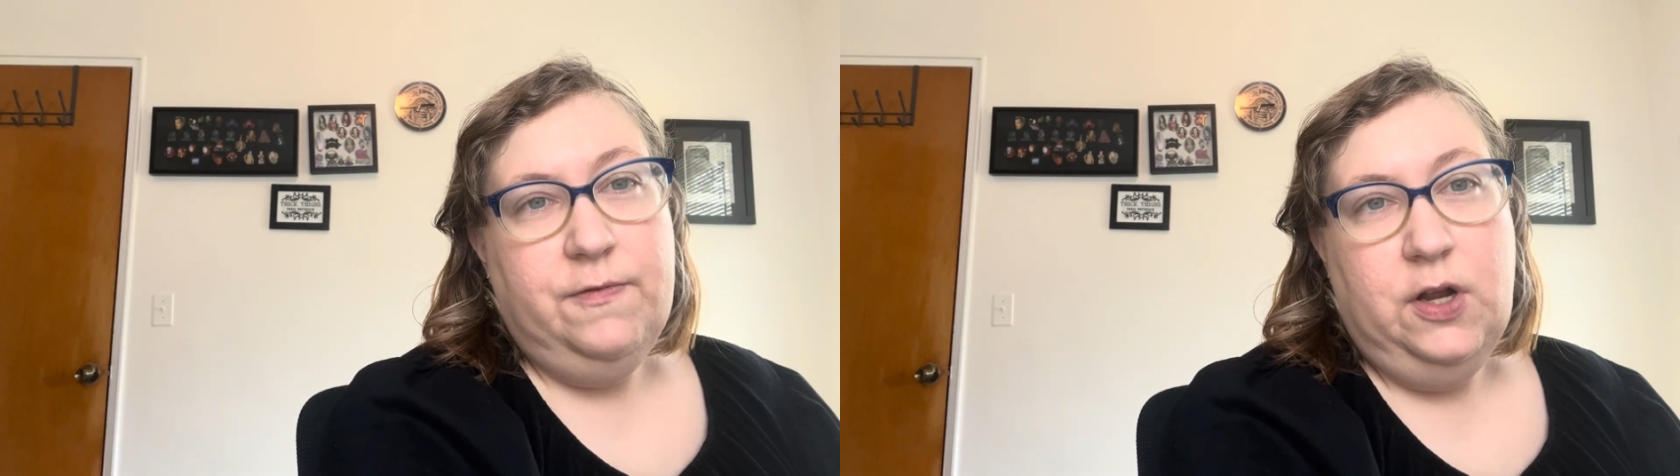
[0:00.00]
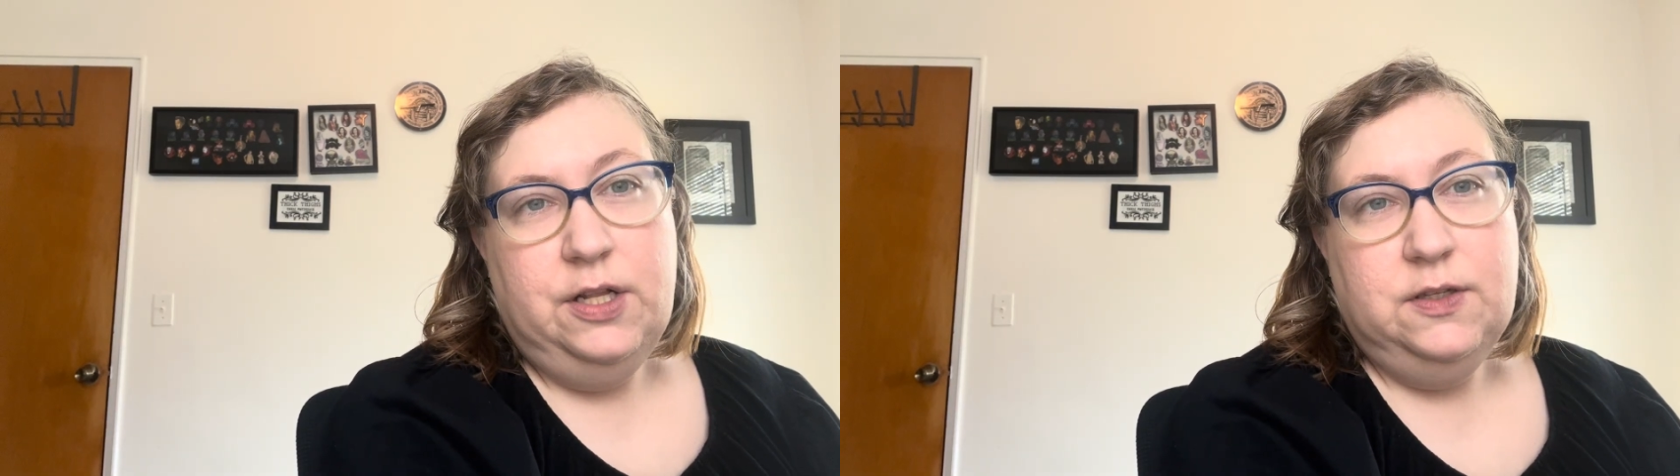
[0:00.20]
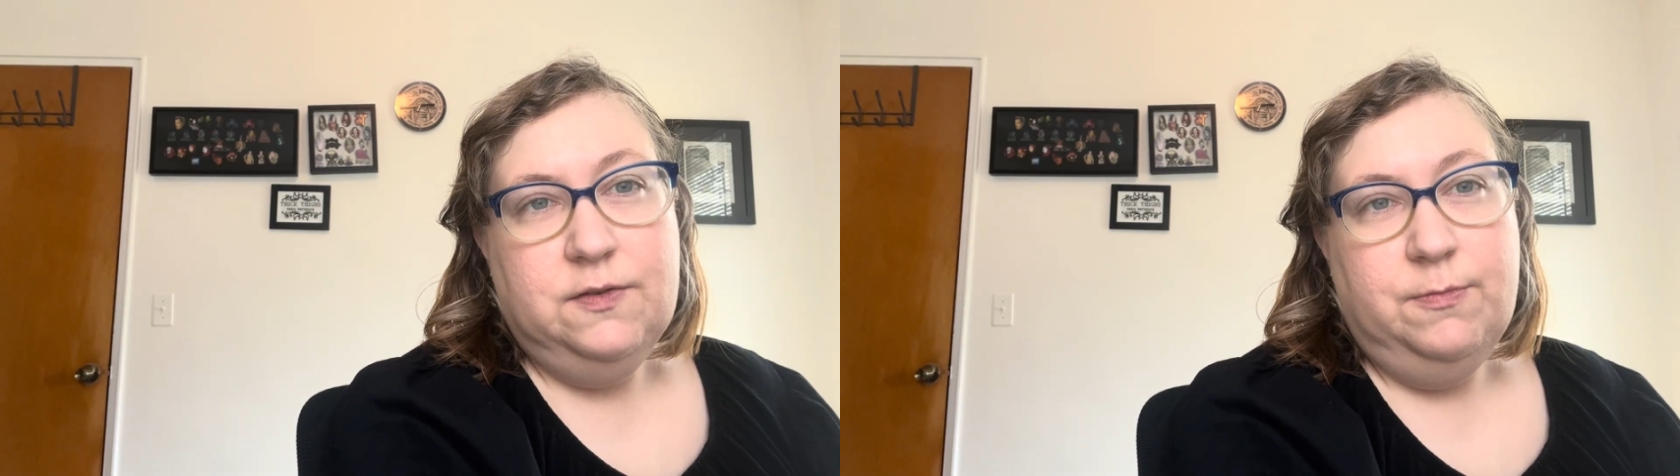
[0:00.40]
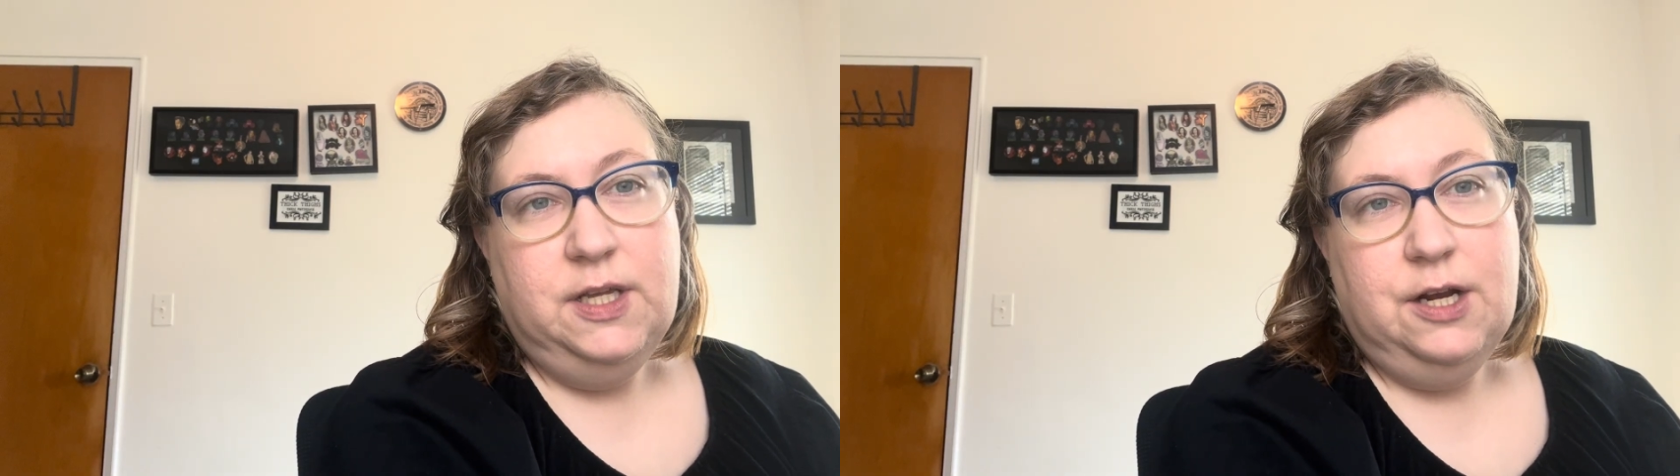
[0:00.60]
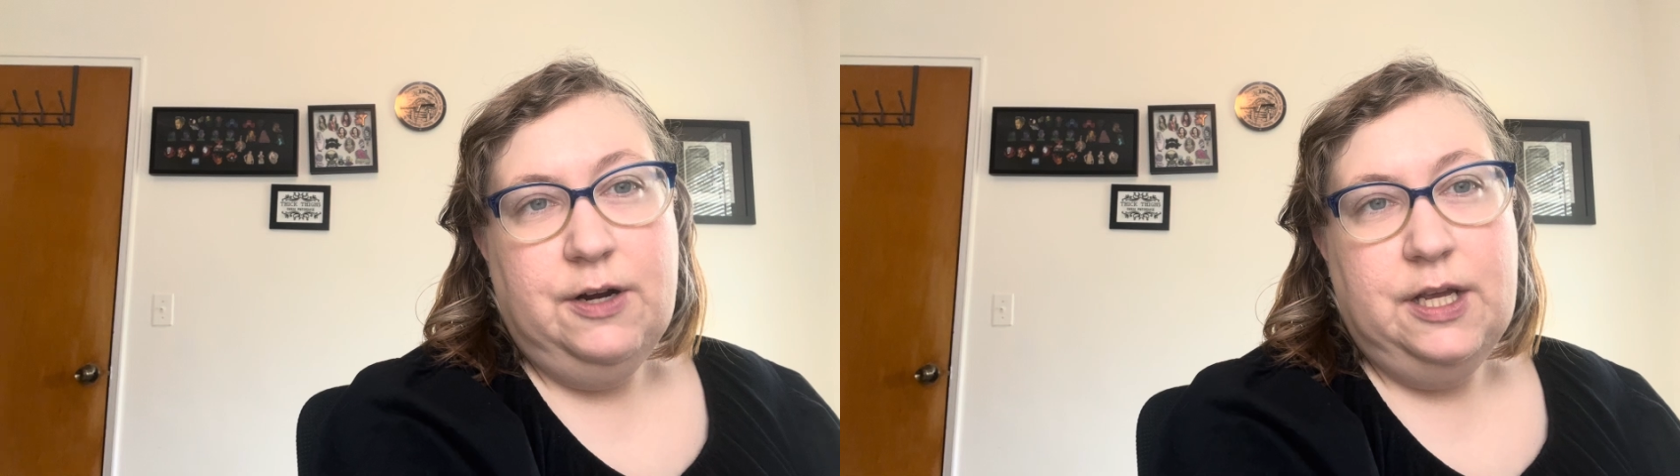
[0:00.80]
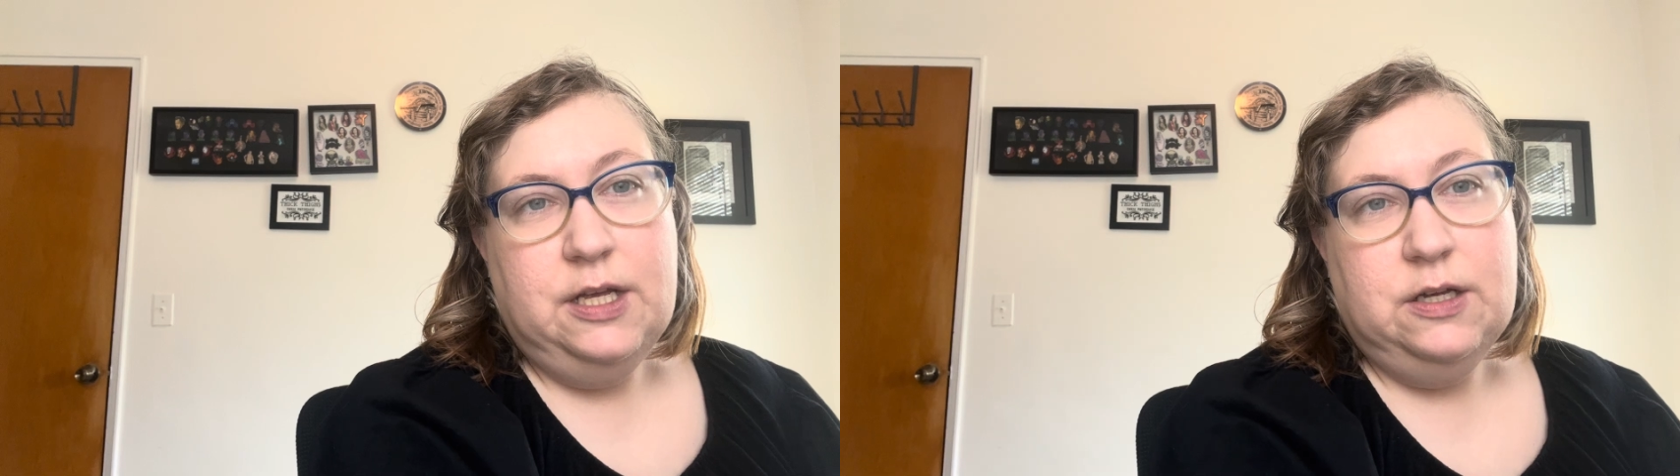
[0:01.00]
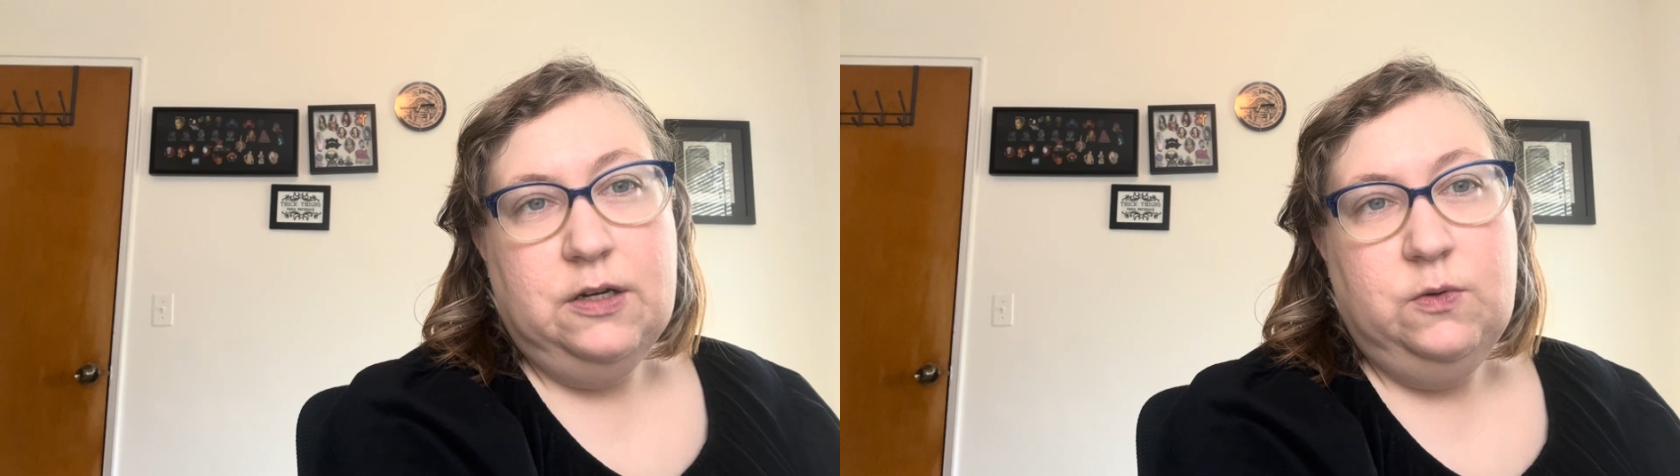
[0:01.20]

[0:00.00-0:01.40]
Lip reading: friends from the area